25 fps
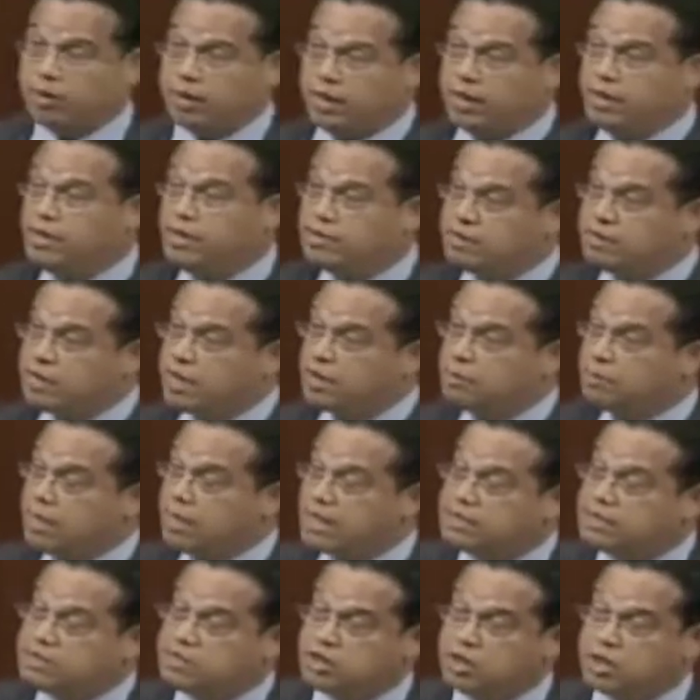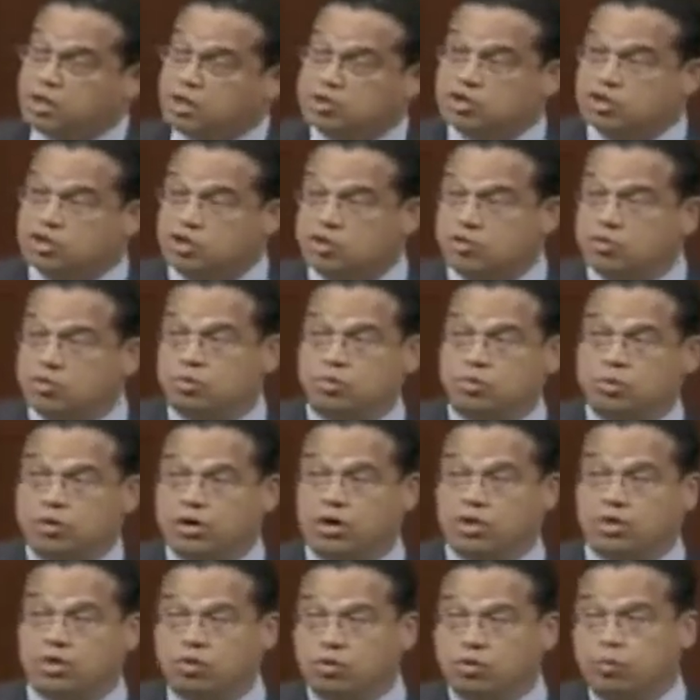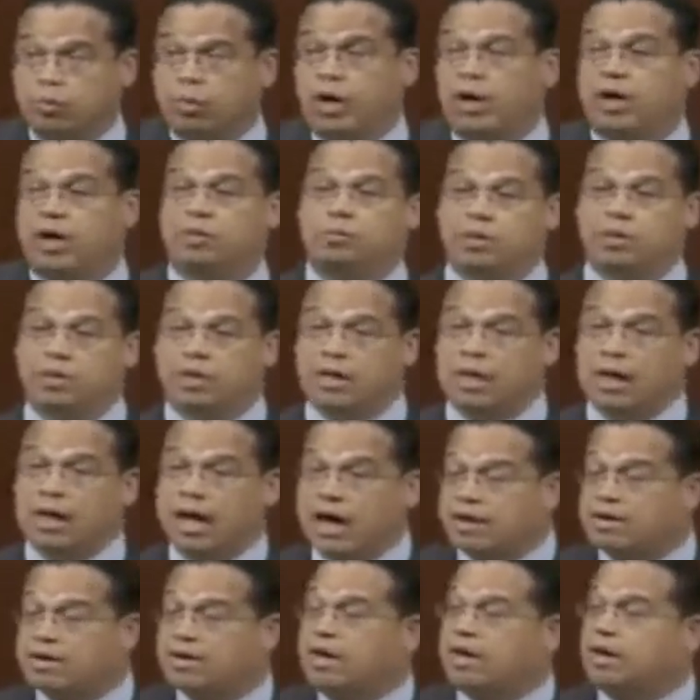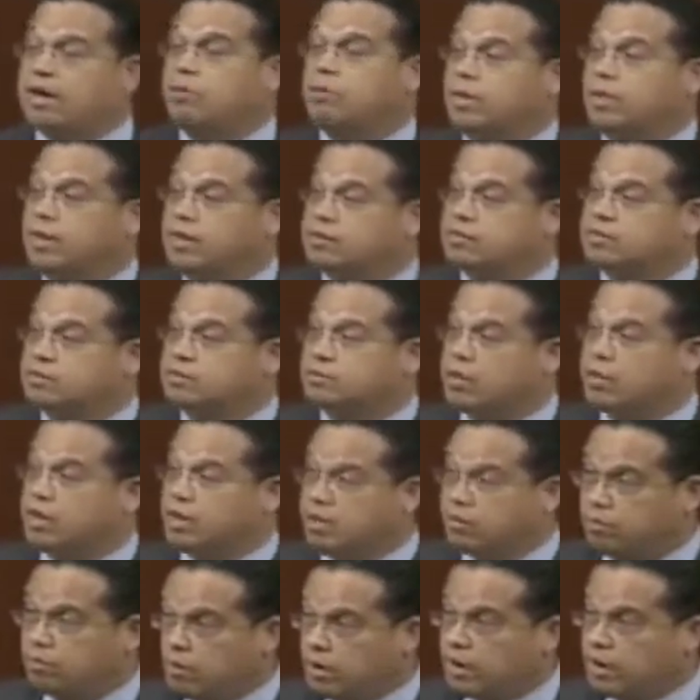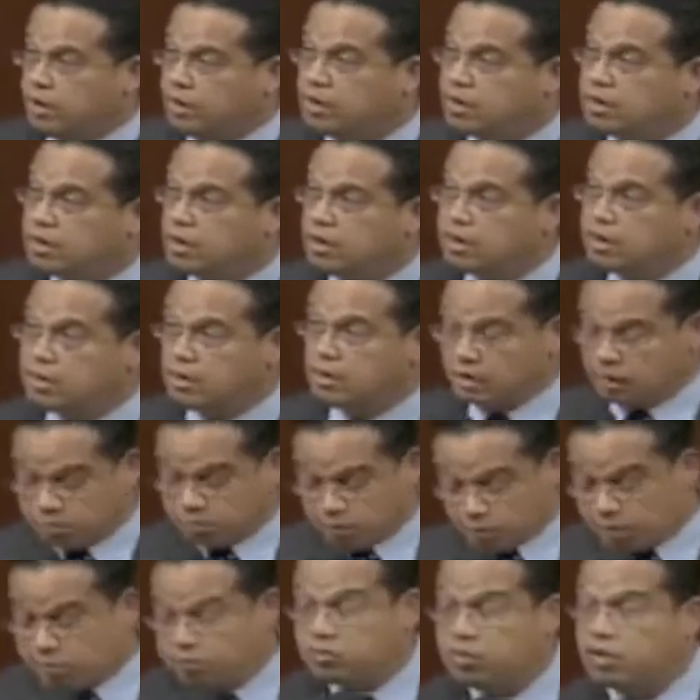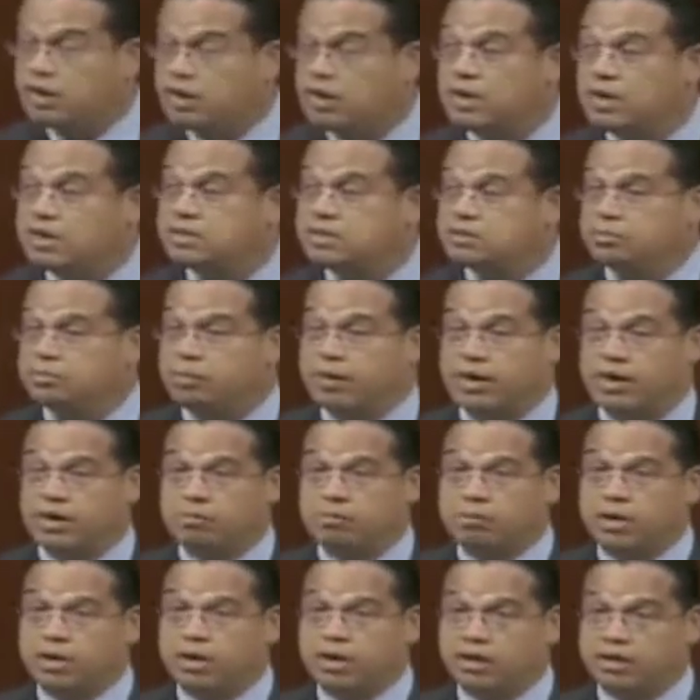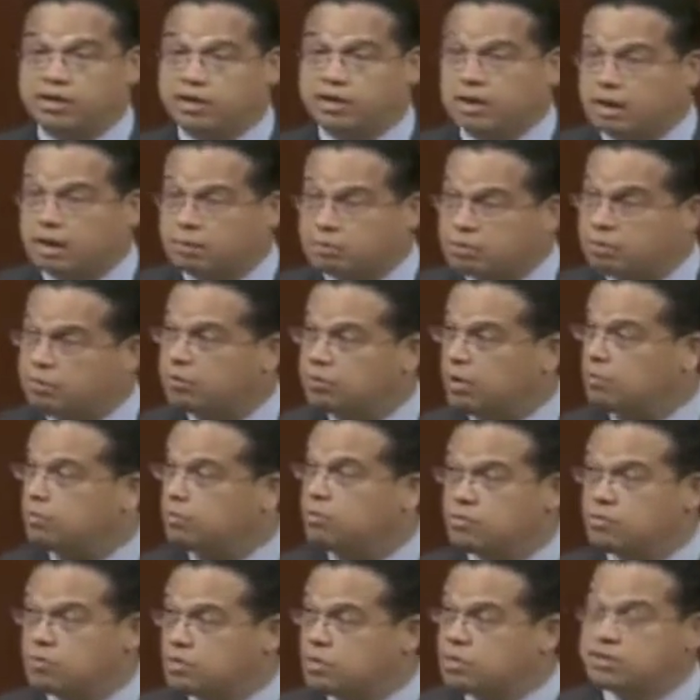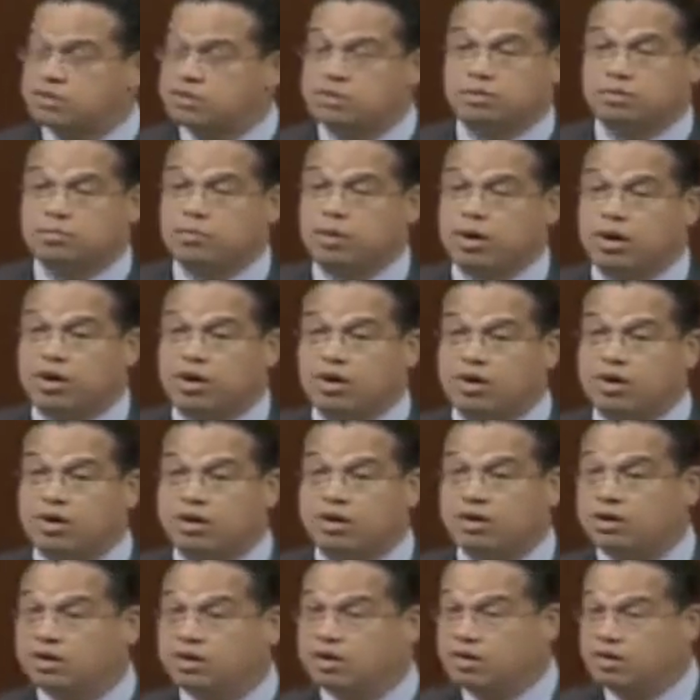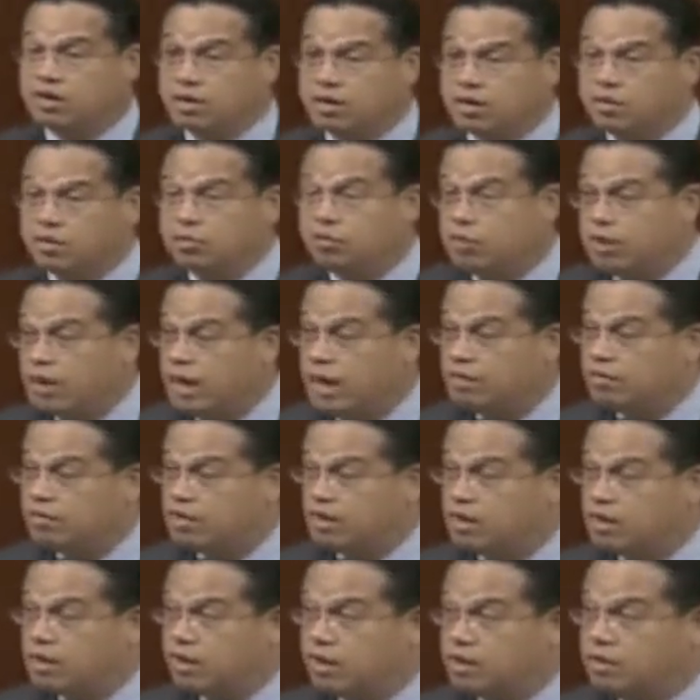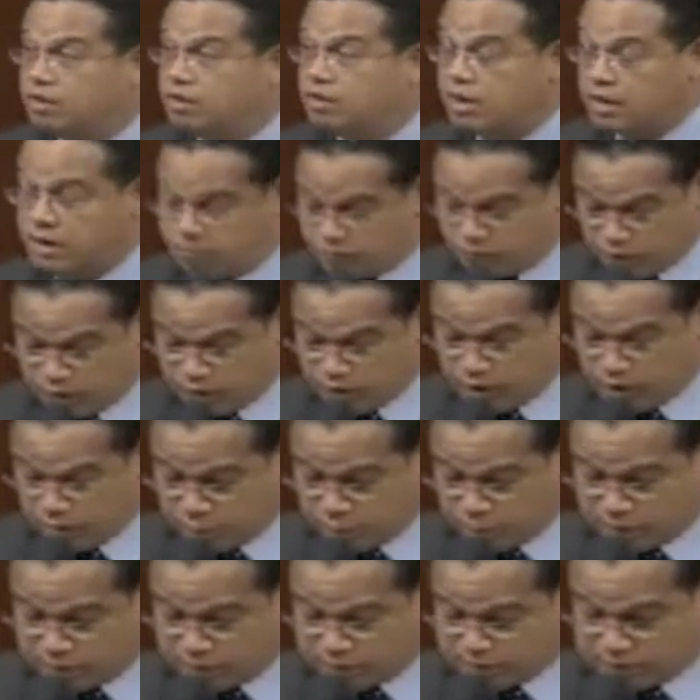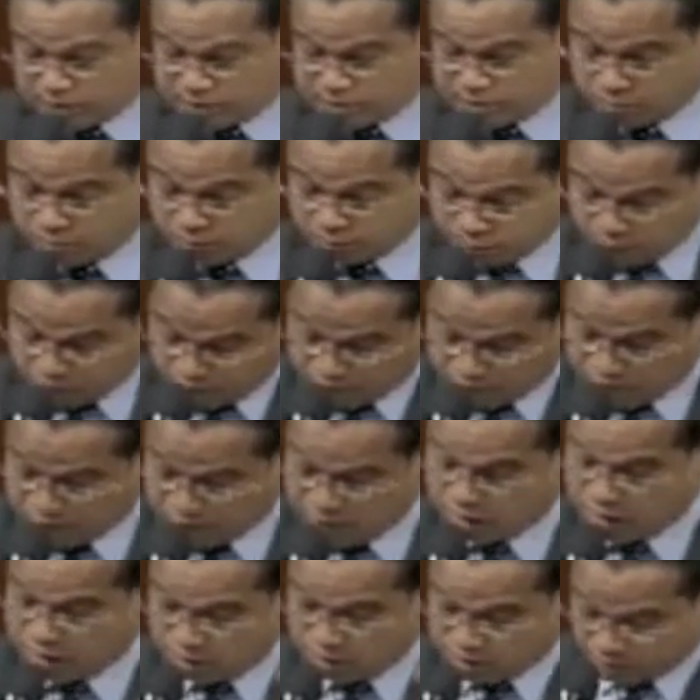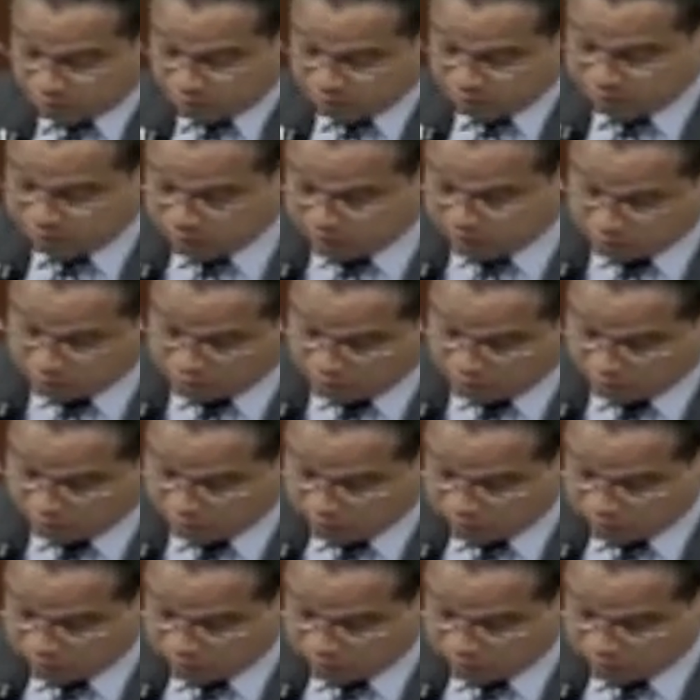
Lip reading: anytime I charge you and you pay me, I now made some money, right? I'm not against making money. This is America, and we have a free enterprise system. But there is such thing